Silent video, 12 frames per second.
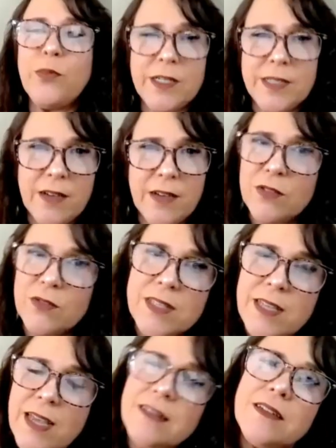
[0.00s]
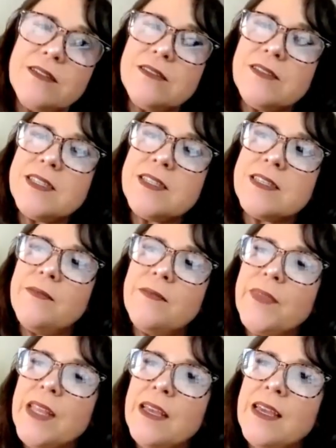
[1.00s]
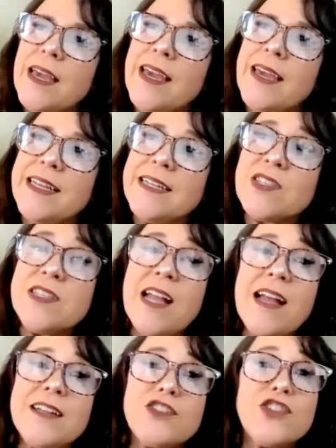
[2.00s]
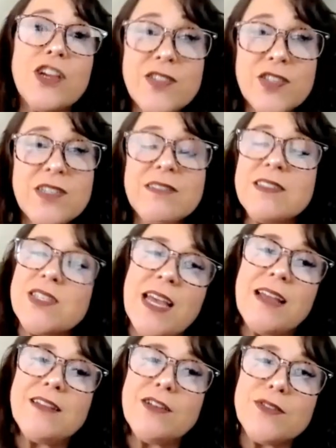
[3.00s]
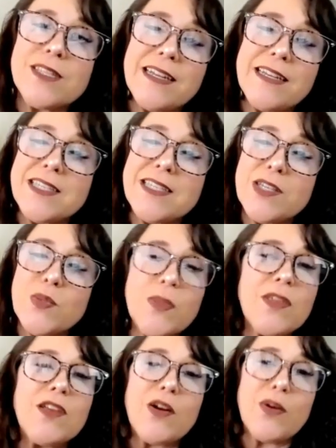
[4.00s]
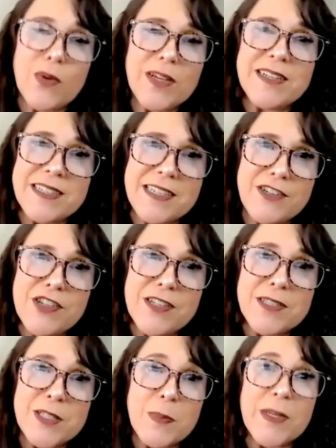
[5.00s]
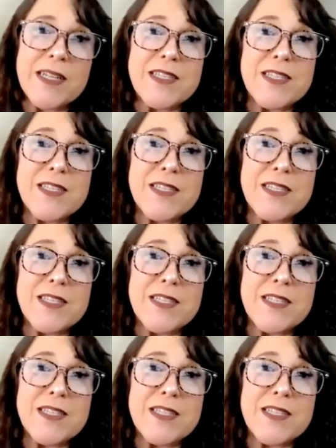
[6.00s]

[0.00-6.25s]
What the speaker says: to break down those silos. And it's not just the silos that exist within our organizations, but